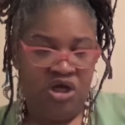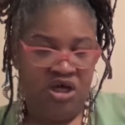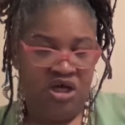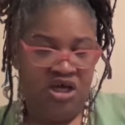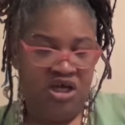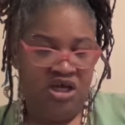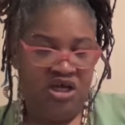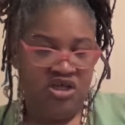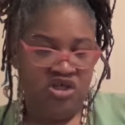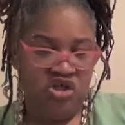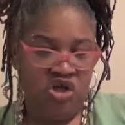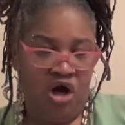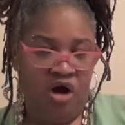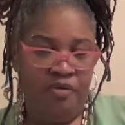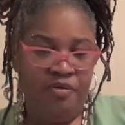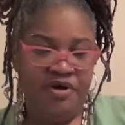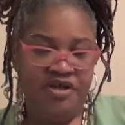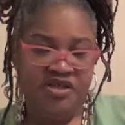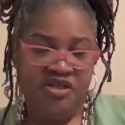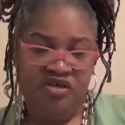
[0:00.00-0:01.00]
He is
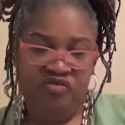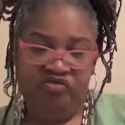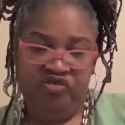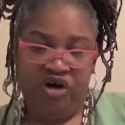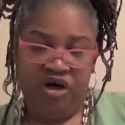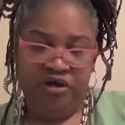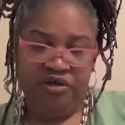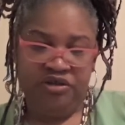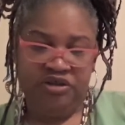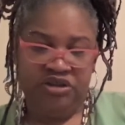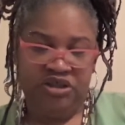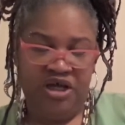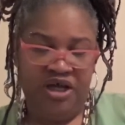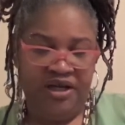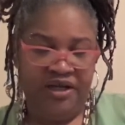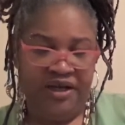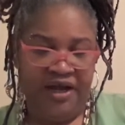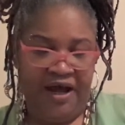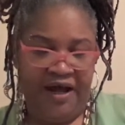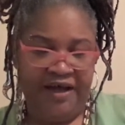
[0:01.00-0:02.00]
always the first
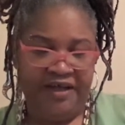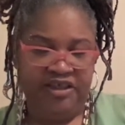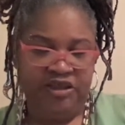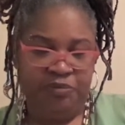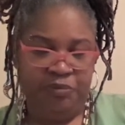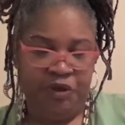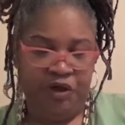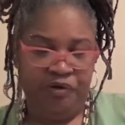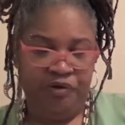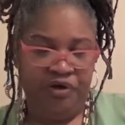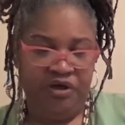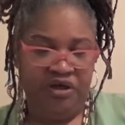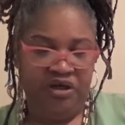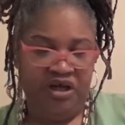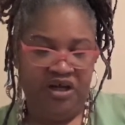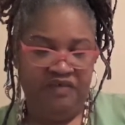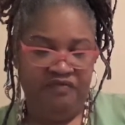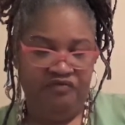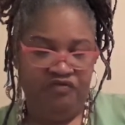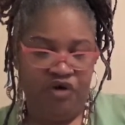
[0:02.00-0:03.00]
and last spirit
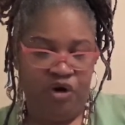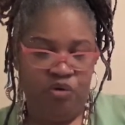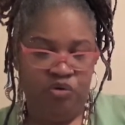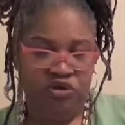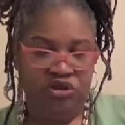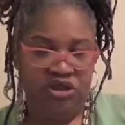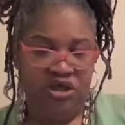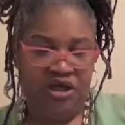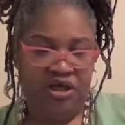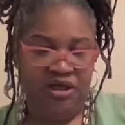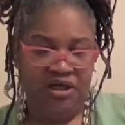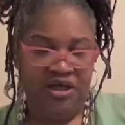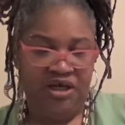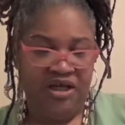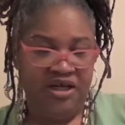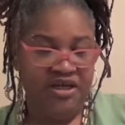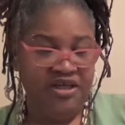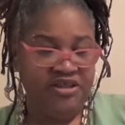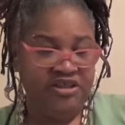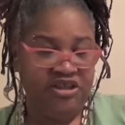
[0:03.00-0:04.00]
invoked in
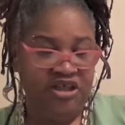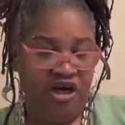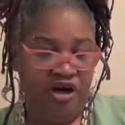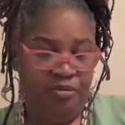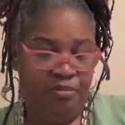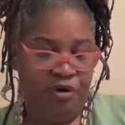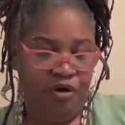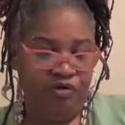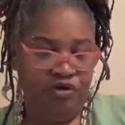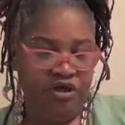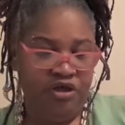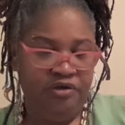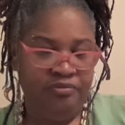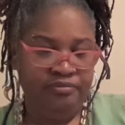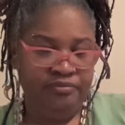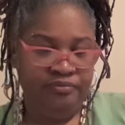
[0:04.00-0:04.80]
any ceremony